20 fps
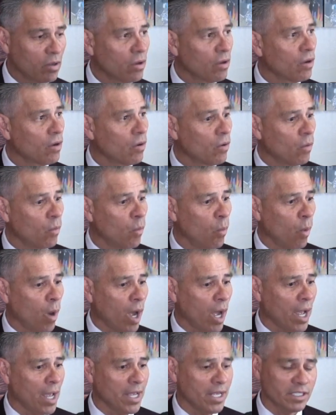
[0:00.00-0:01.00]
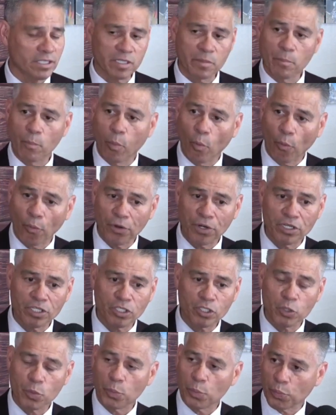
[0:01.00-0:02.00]
Why it's important
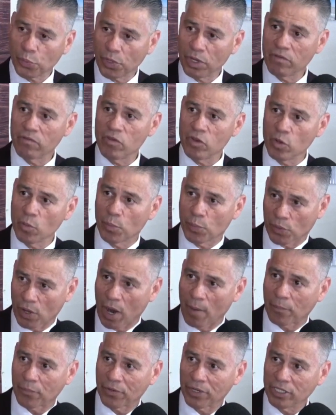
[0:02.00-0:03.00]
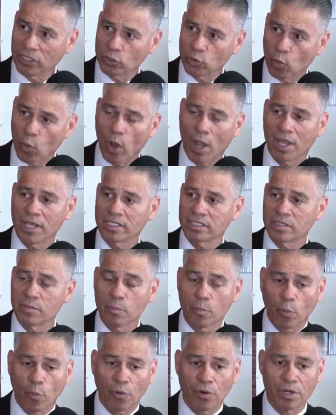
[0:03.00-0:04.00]
to preview properties? Why it's
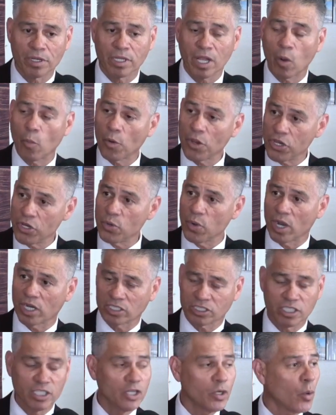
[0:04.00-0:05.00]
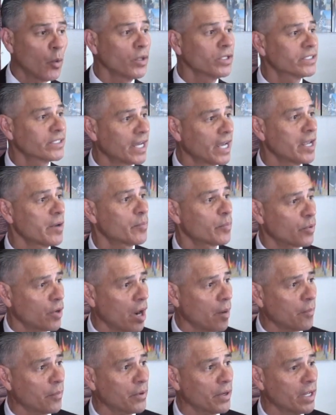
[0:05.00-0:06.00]
important that when you actually go inside a
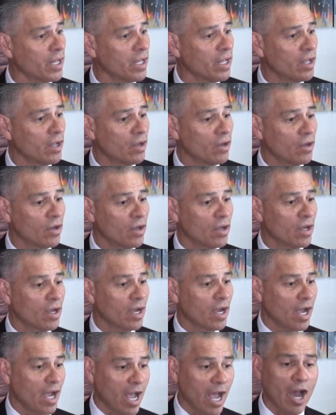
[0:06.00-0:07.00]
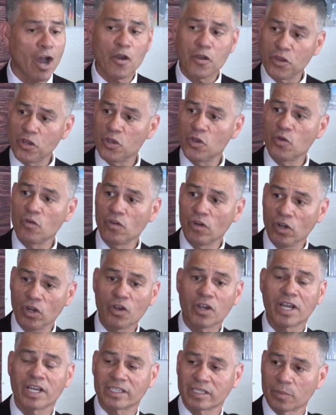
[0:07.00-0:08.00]
property, how you
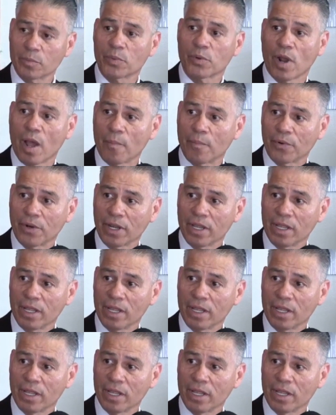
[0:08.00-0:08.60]
look at the property.